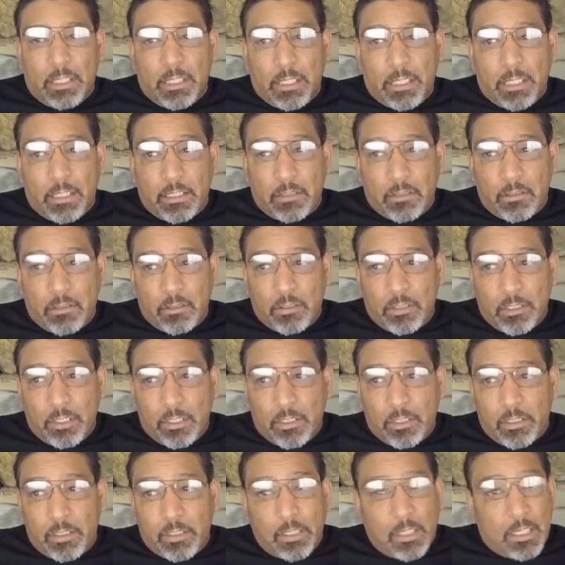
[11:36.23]
and
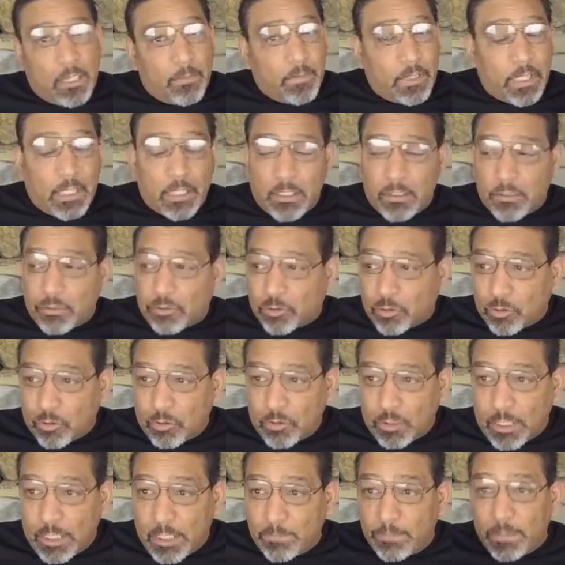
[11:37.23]
I'm not
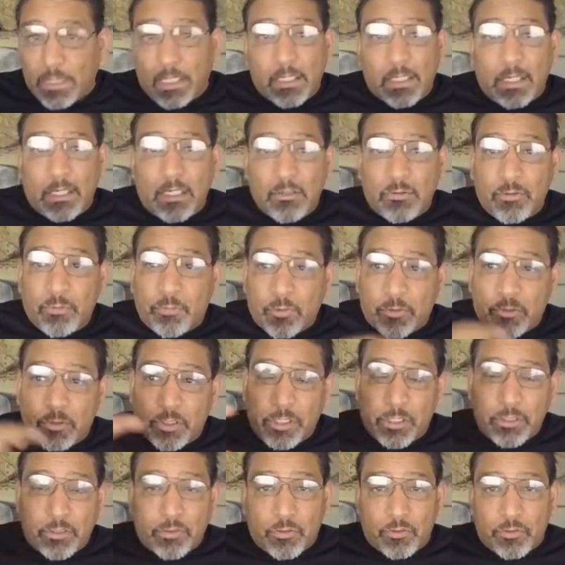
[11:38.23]

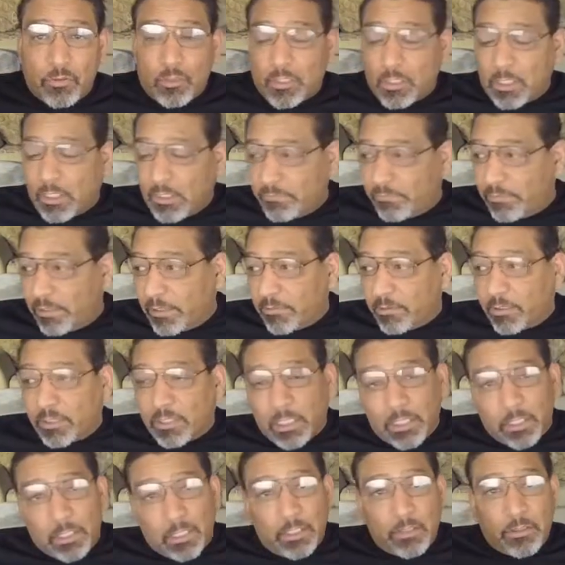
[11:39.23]
100% sure of
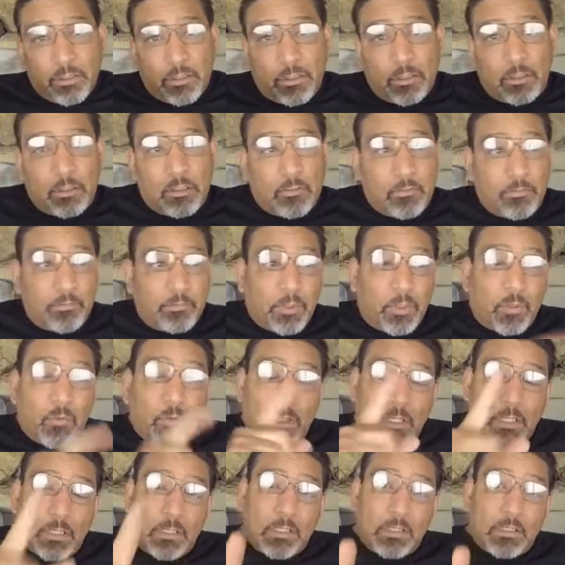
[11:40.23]
everything in there, but
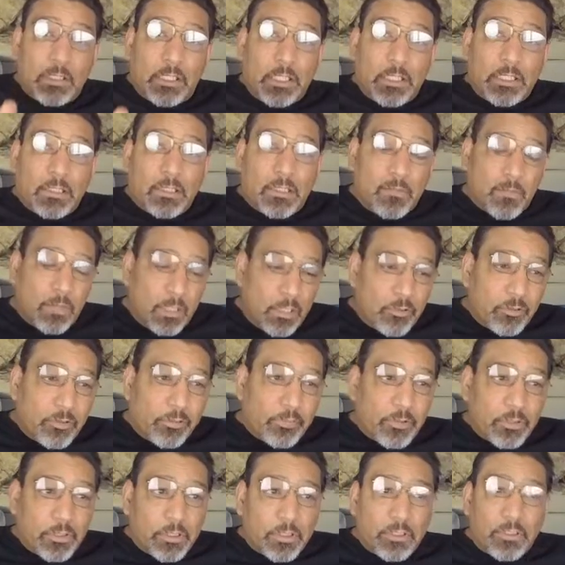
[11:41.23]
one of the things I'm
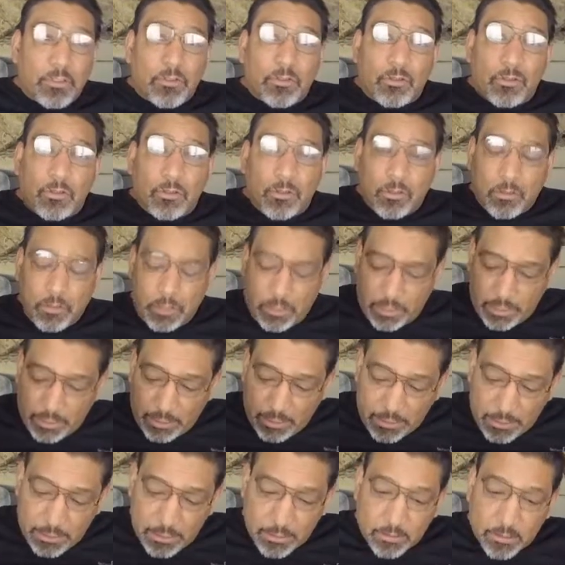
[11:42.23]
100% sure
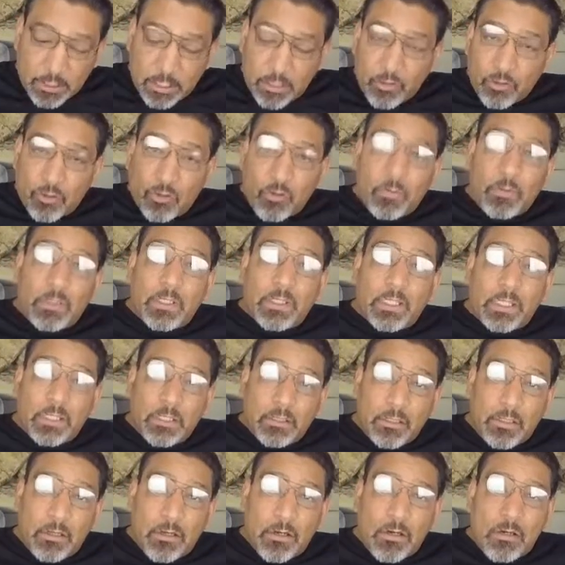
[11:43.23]
is that nobody
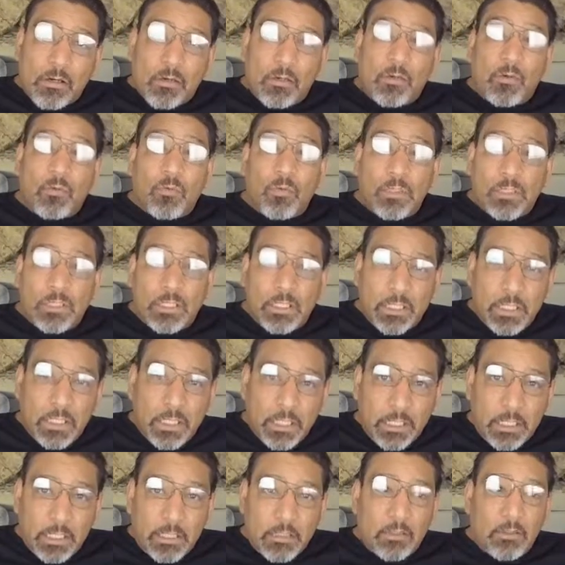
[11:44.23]
in the car was
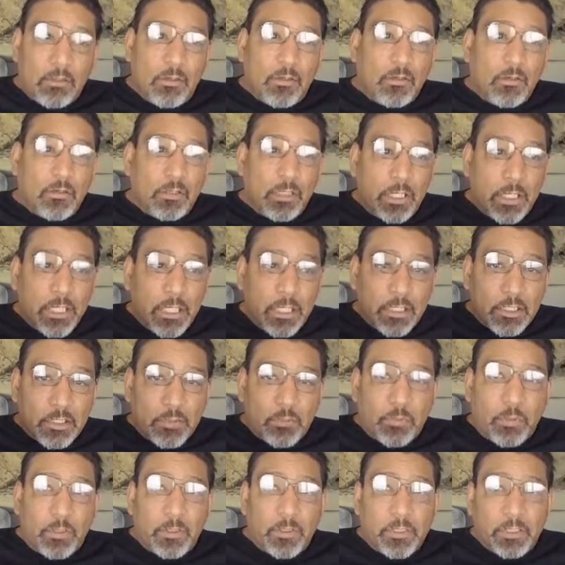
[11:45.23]
in on a
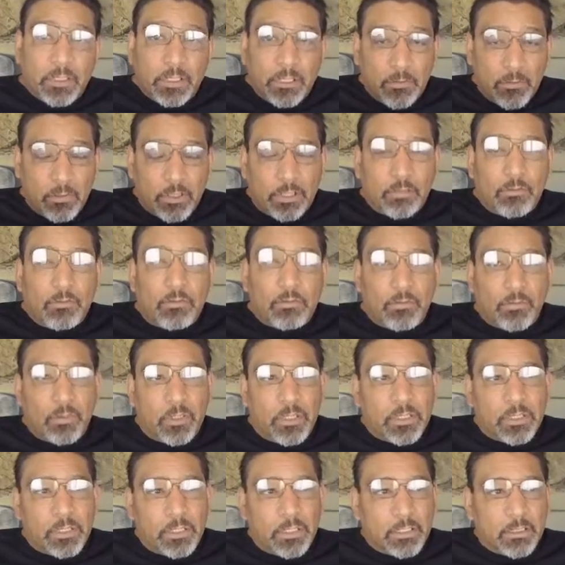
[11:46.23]
conspiracy to kill the
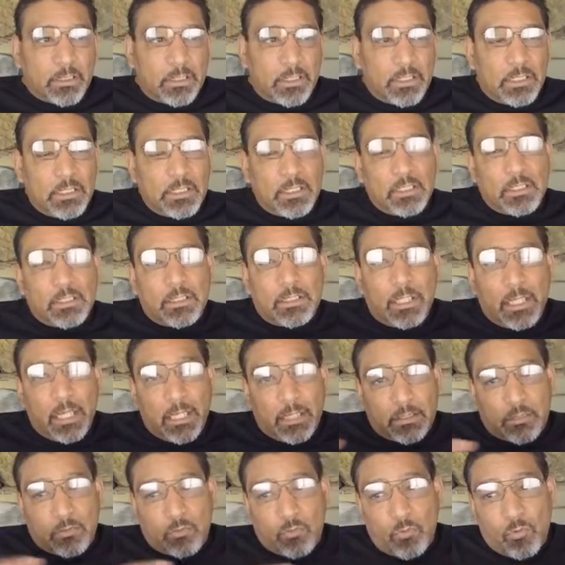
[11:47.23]
president.
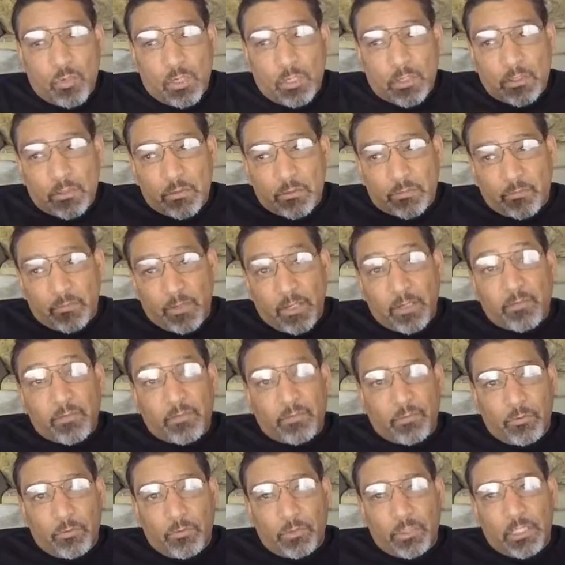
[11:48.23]
That's one of the very
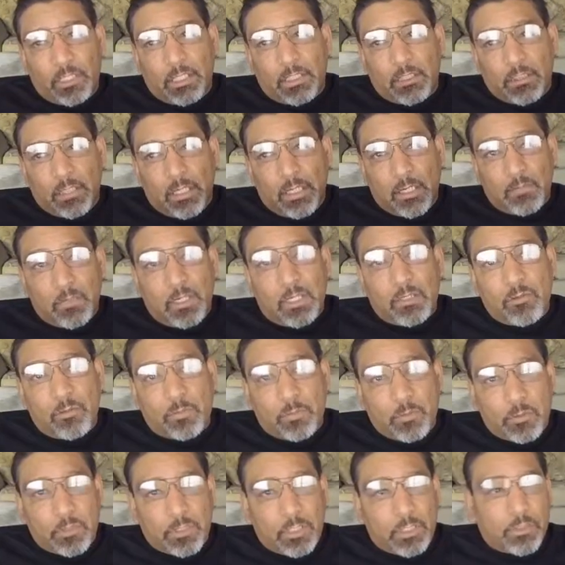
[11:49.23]
few things that I'm
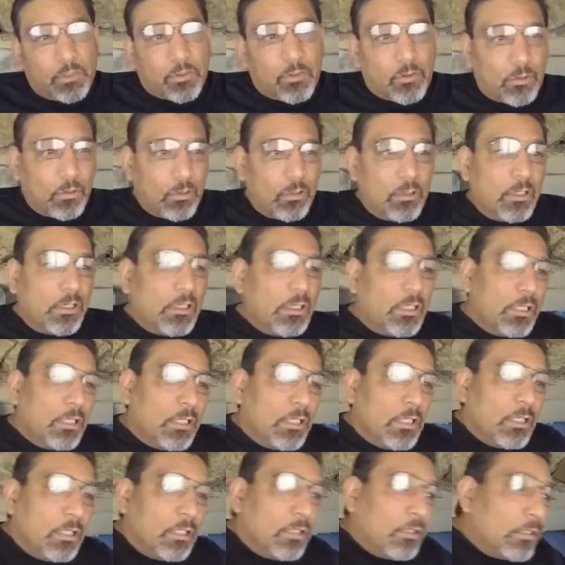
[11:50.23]
100% sure
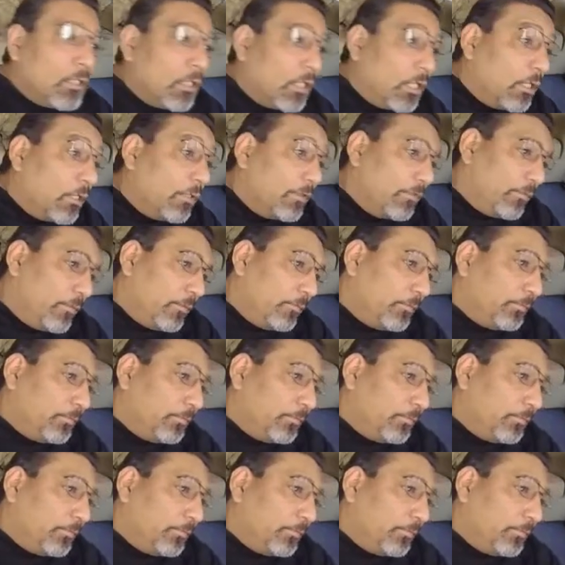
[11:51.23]
of.